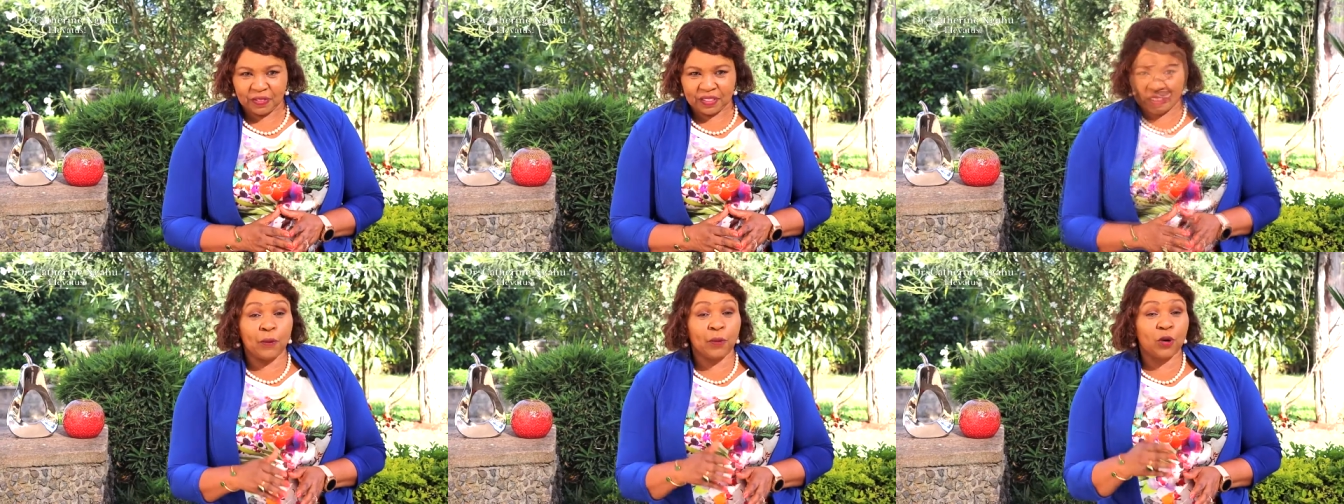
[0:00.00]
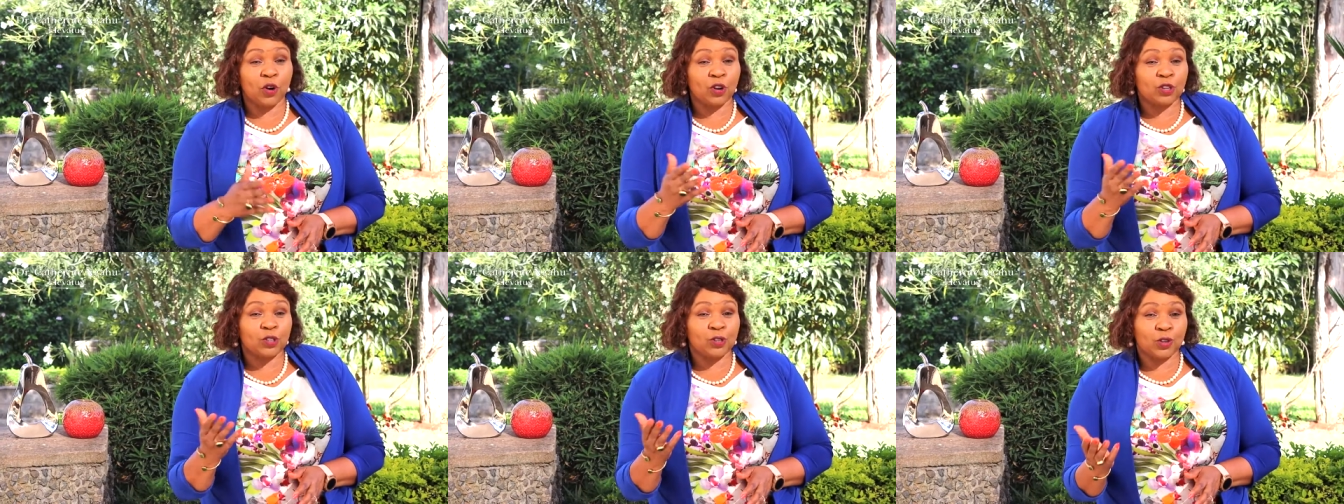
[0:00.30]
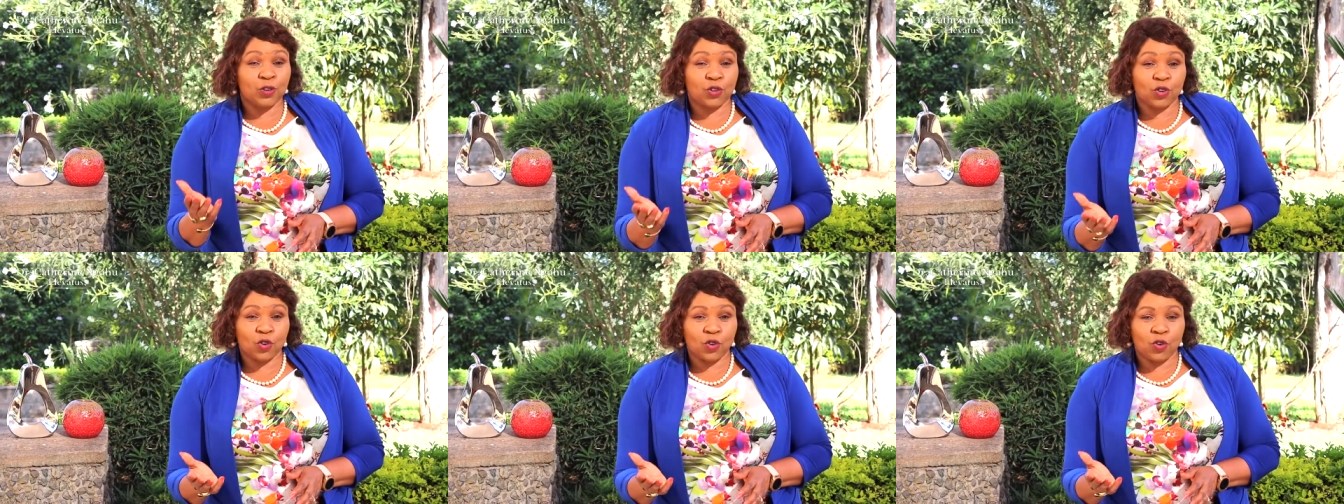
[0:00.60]
I will
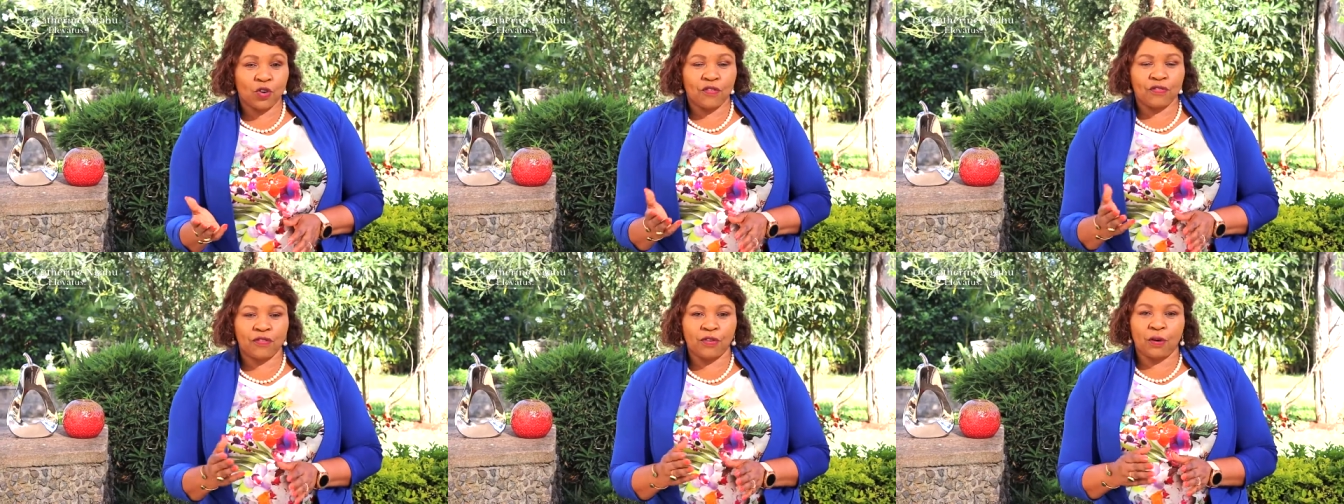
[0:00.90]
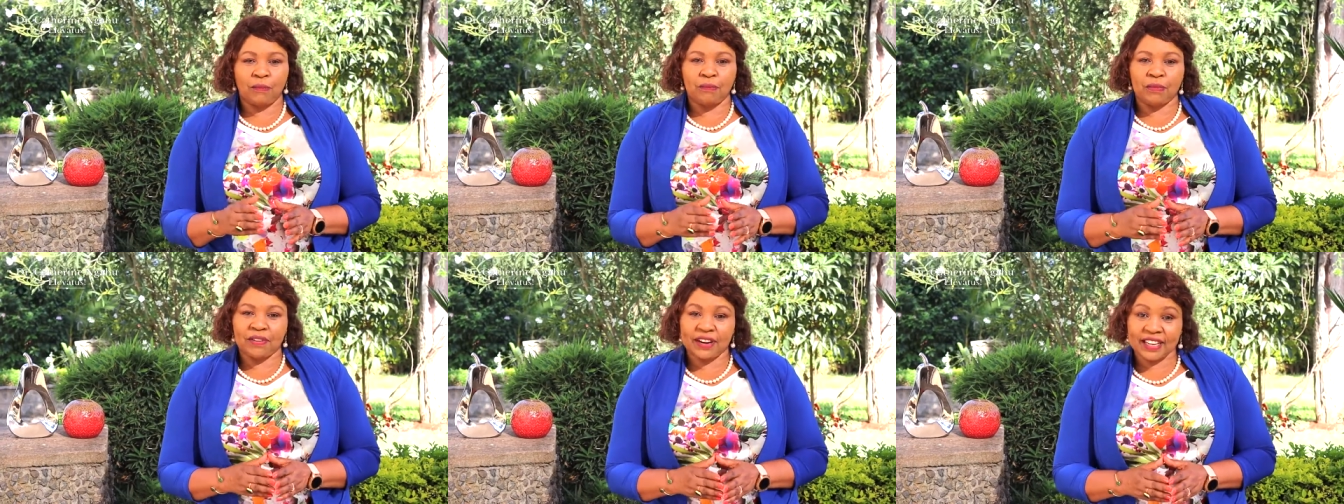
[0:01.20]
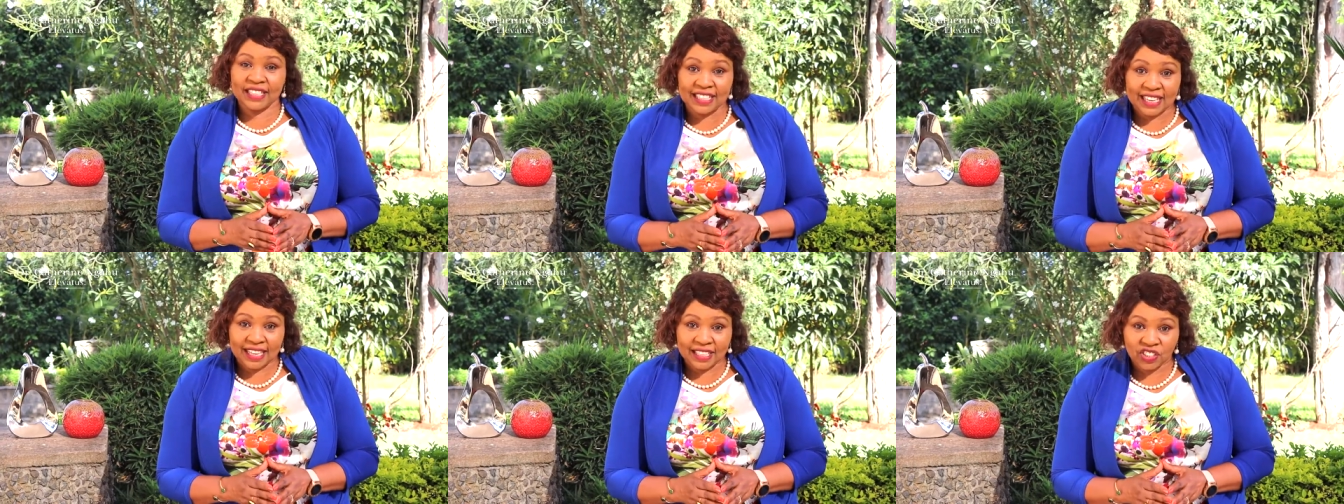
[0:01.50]
also draw from
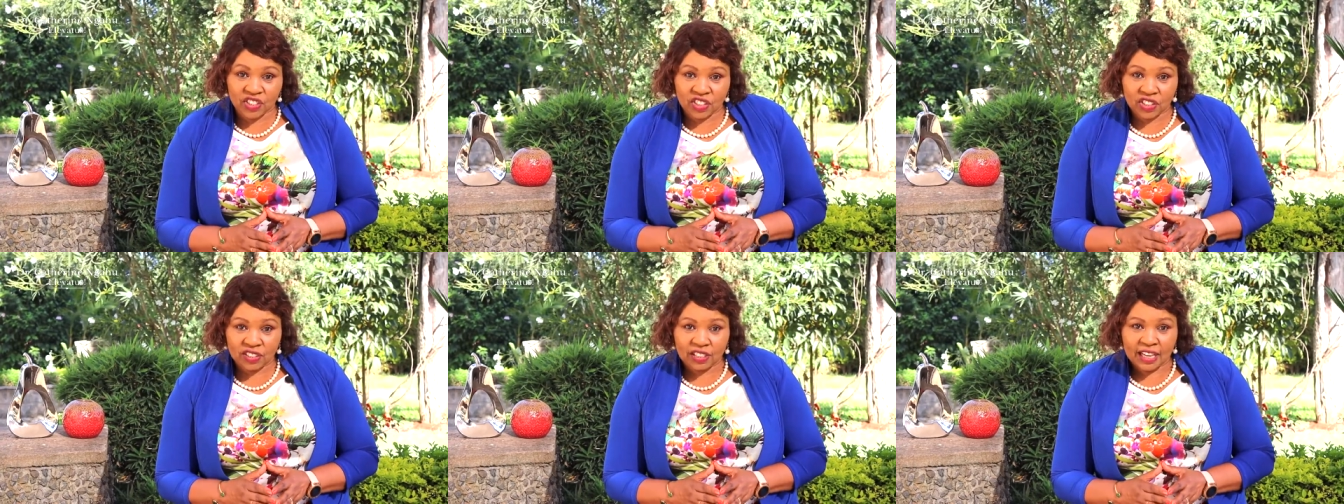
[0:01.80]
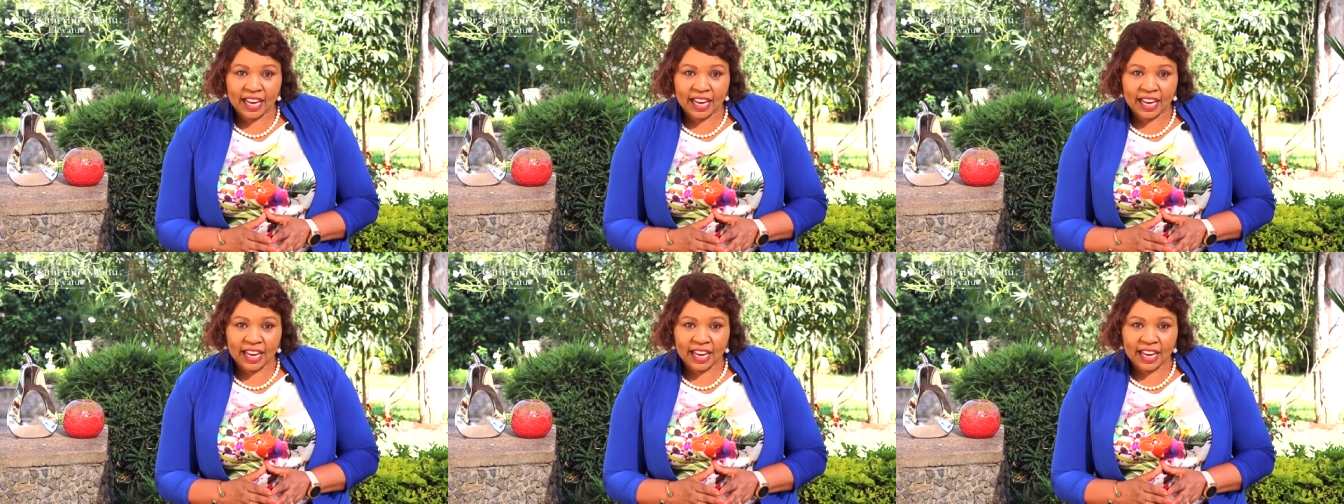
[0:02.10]
research